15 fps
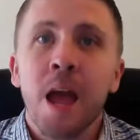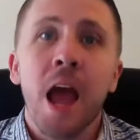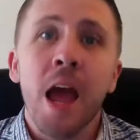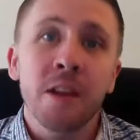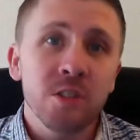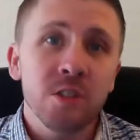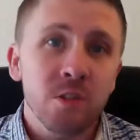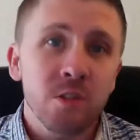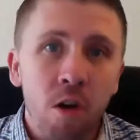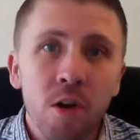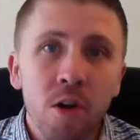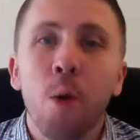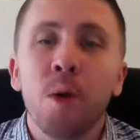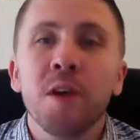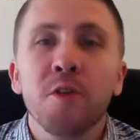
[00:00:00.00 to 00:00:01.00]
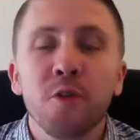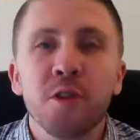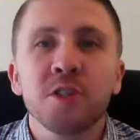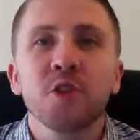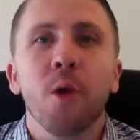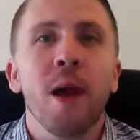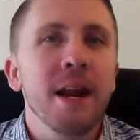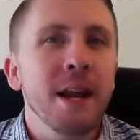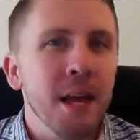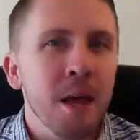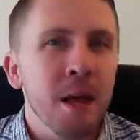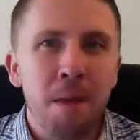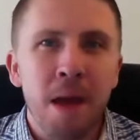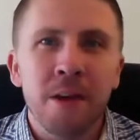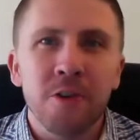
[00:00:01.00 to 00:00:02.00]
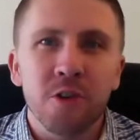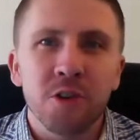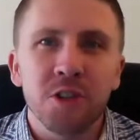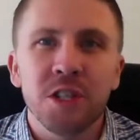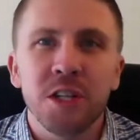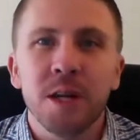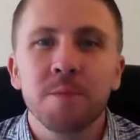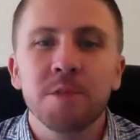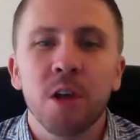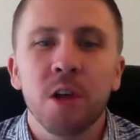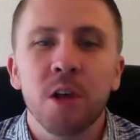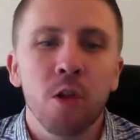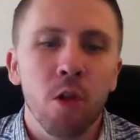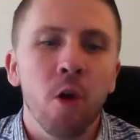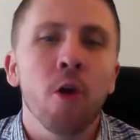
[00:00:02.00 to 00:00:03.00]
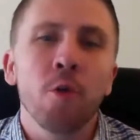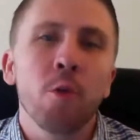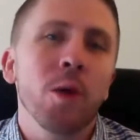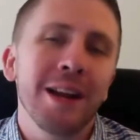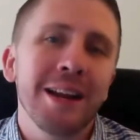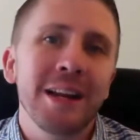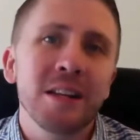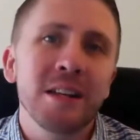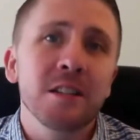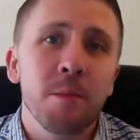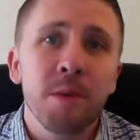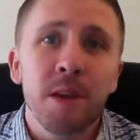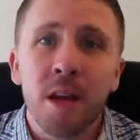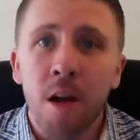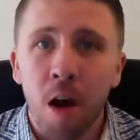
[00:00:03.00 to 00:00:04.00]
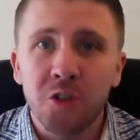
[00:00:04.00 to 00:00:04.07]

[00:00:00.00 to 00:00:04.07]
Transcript: and start going through the training and mentorship to learn what it is to be an